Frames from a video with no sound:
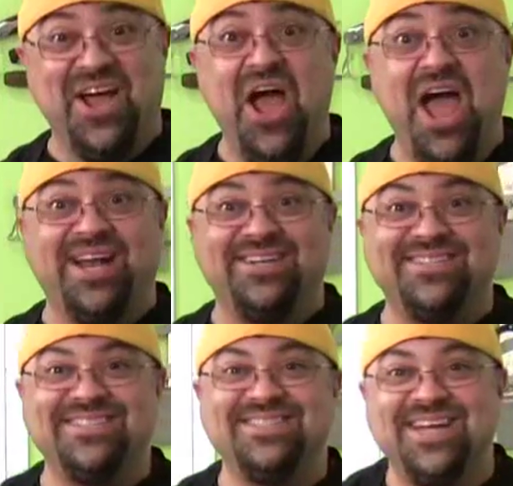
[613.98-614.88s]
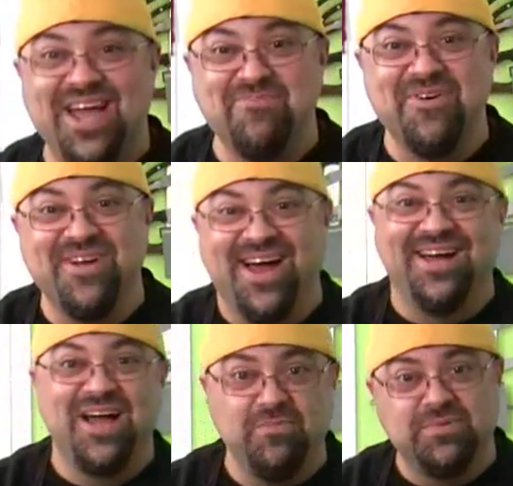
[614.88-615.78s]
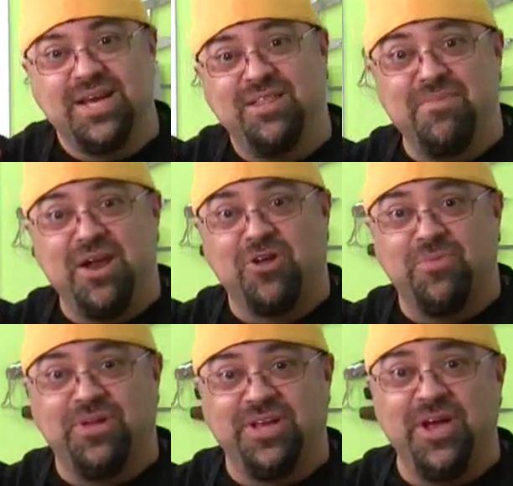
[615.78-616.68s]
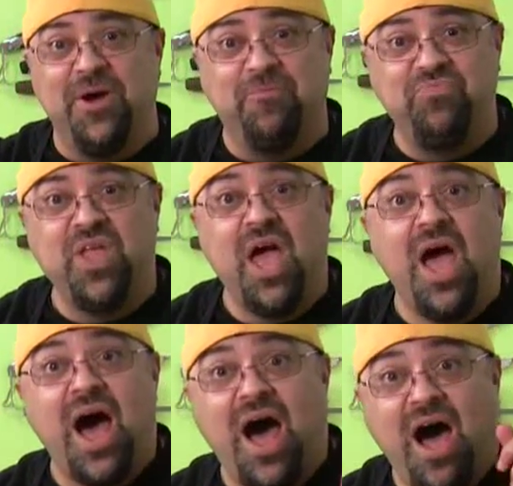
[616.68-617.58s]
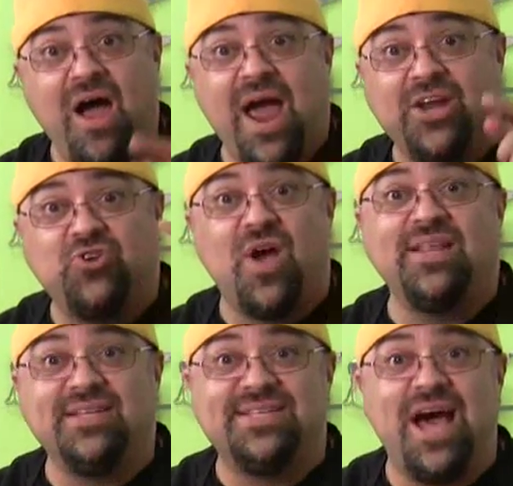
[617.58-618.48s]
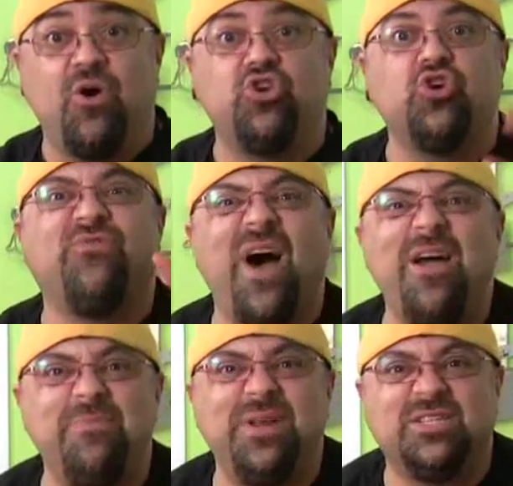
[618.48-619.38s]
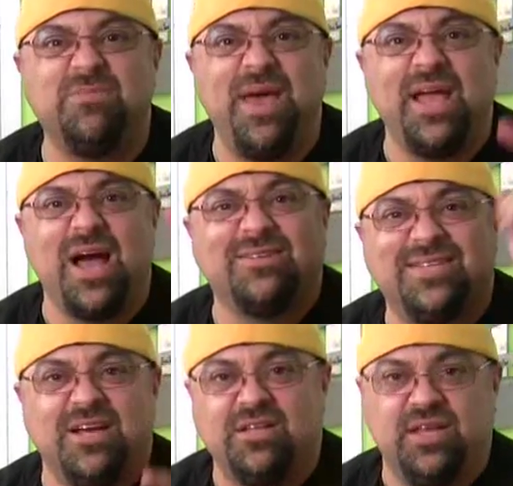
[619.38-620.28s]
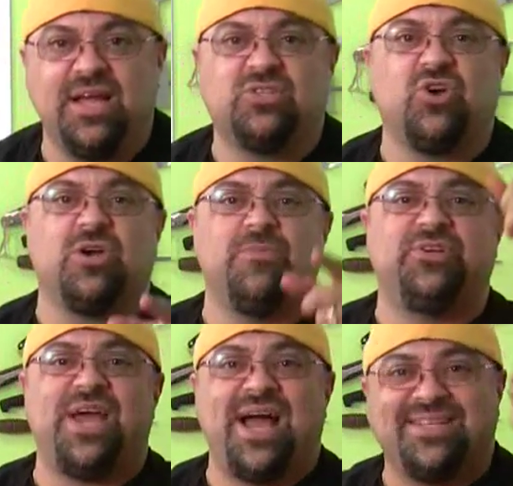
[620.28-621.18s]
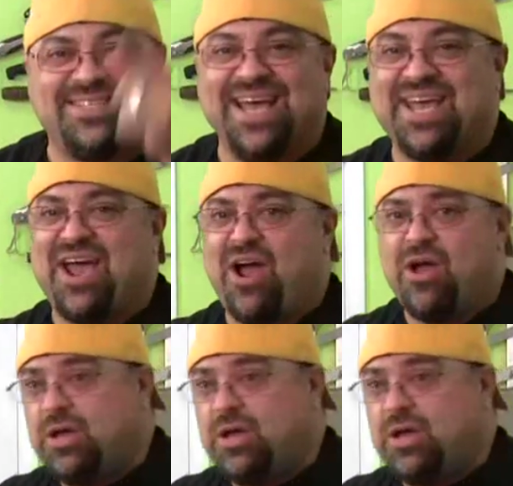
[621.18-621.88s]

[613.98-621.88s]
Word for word: good. Hey, Myrna, I'm sending the medical bill to you. All right, try this out. Took five minutes to make. I'll see you on the next Cooking with Jack. Take care.